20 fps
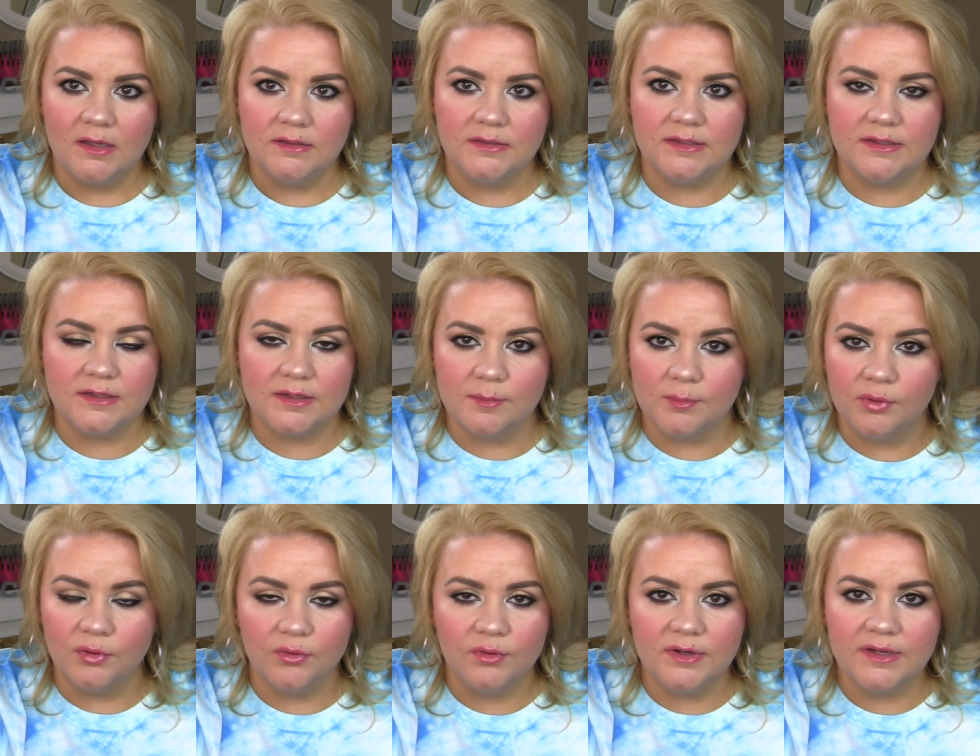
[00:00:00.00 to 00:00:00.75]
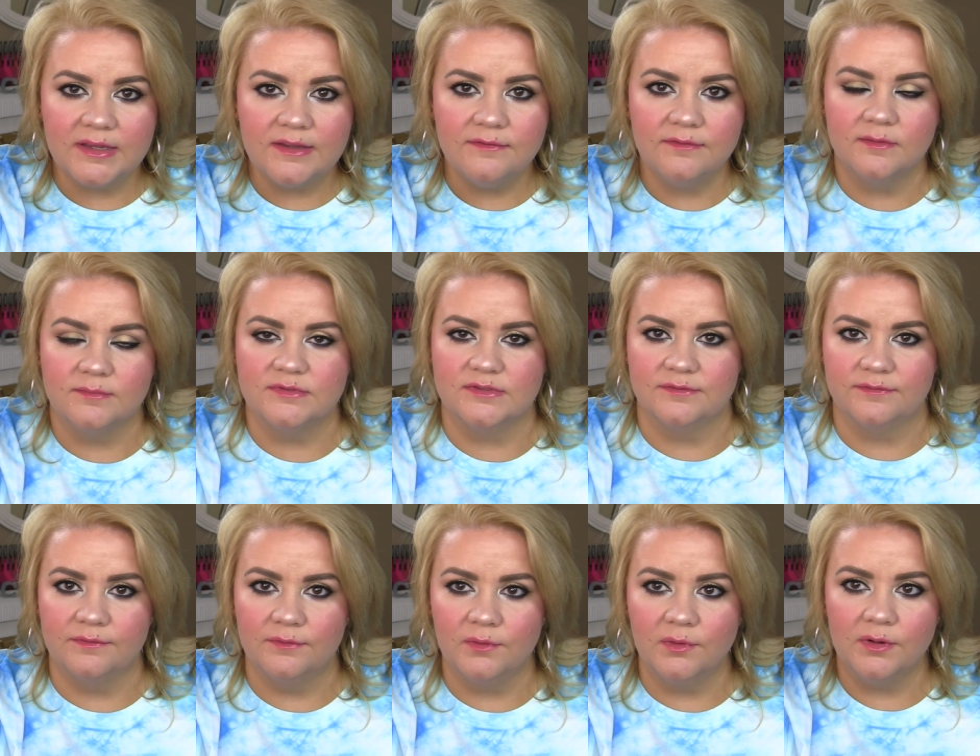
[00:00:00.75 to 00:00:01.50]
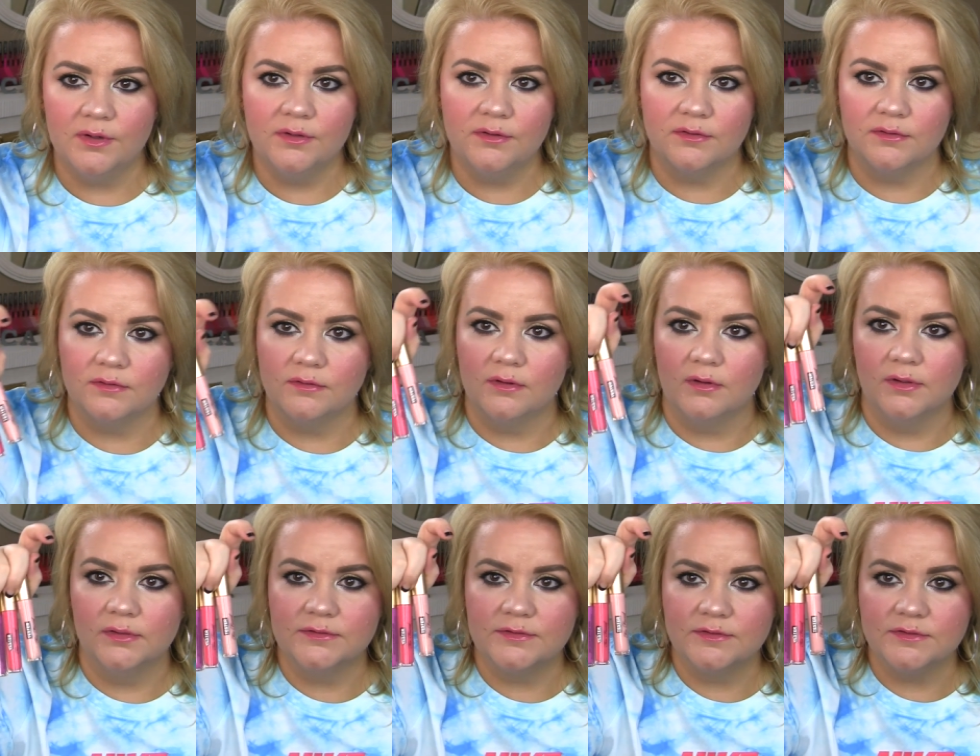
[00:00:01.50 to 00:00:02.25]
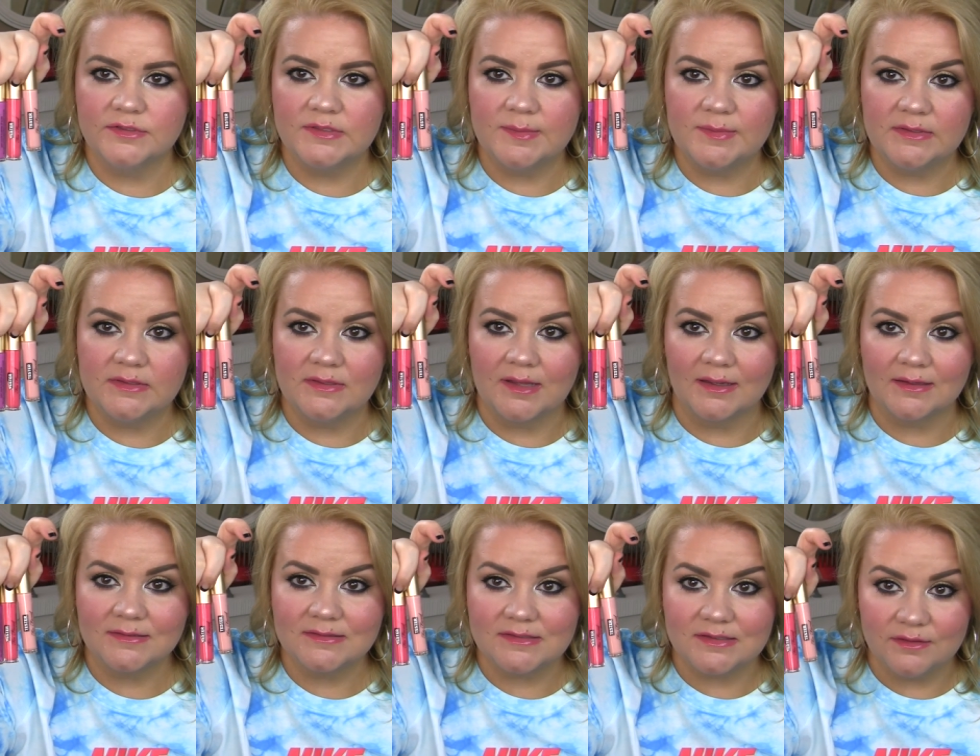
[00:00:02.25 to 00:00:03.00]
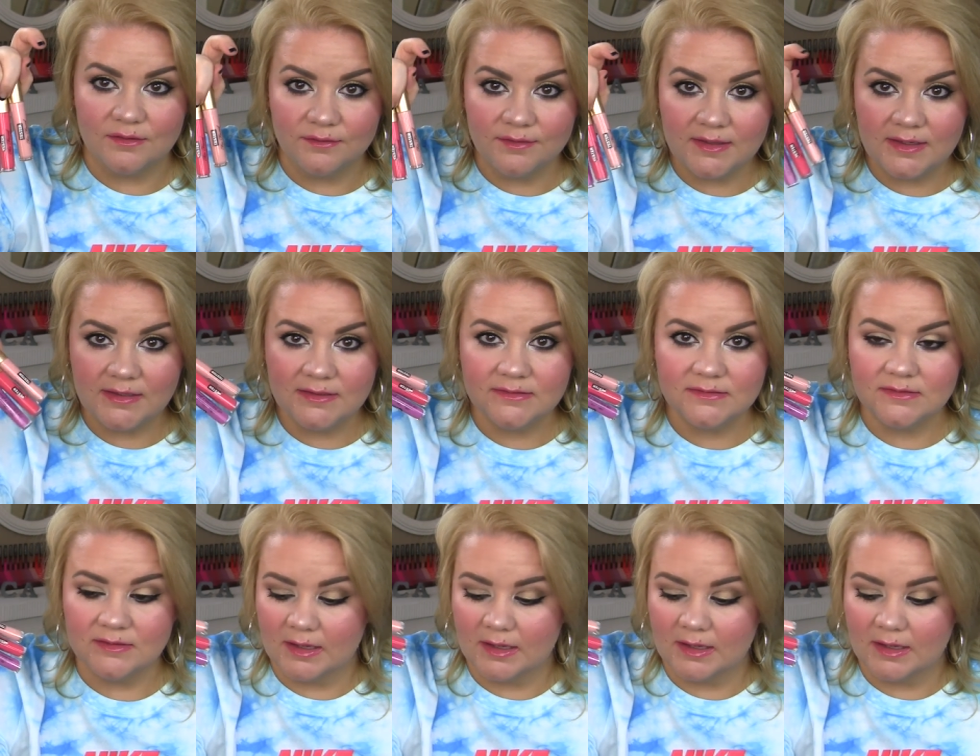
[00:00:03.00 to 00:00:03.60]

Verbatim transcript: did an employee from Sephora or Ulta or something like steal these?